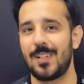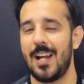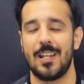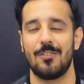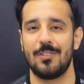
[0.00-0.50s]

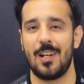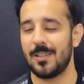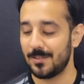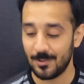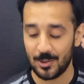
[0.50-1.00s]
kind of
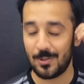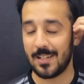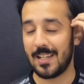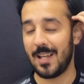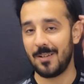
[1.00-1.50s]
luck you
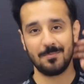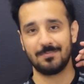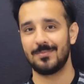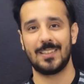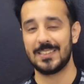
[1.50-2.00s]
can
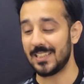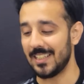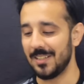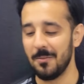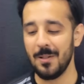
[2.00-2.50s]

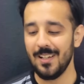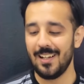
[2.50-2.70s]
see.